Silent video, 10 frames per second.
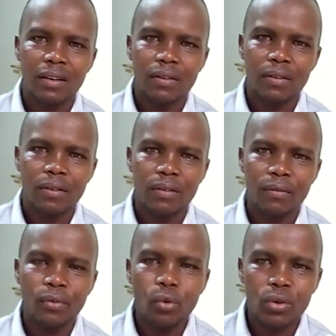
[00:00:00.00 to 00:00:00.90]
and it
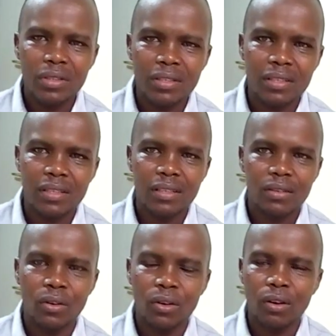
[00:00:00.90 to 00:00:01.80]
is fresh, it
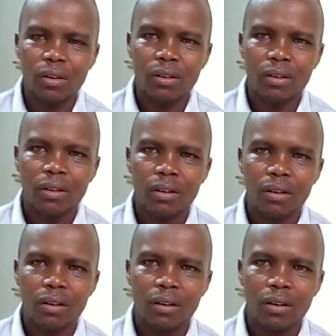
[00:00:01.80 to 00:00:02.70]
is okay for
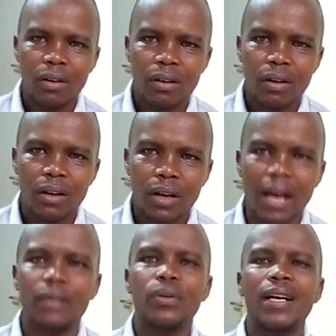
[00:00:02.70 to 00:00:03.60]
human consumption.
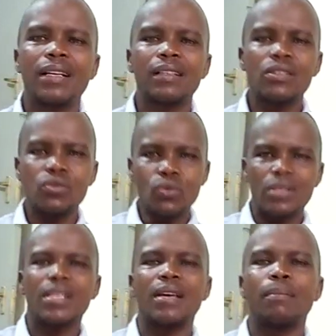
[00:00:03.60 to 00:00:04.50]

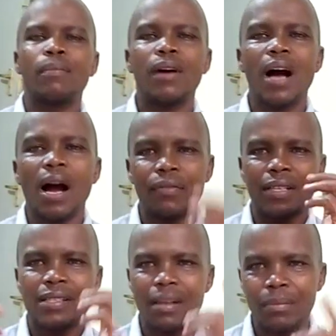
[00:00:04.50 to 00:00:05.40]
Freezers that you
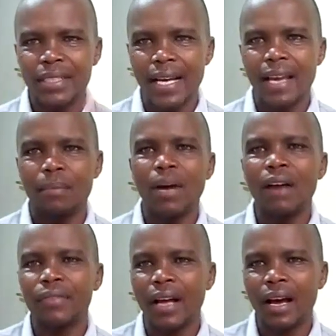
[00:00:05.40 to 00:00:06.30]
can store
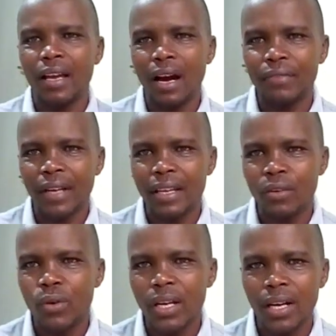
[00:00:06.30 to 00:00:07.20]

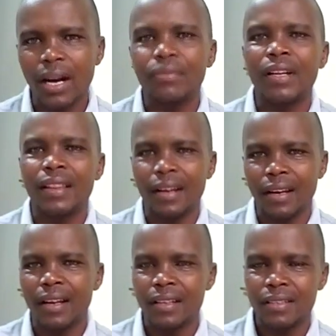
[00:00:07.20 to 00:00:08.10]
meat,
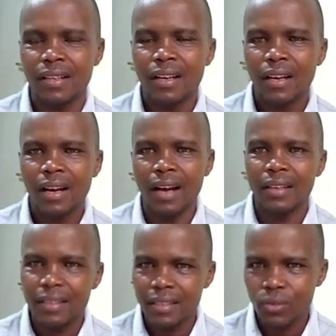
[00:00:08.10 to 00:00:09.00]

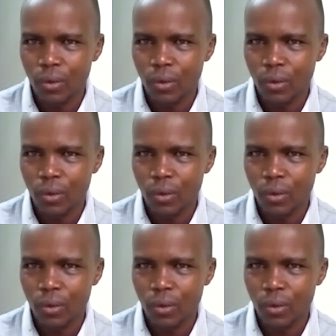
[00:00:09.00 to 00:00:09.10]
sodas,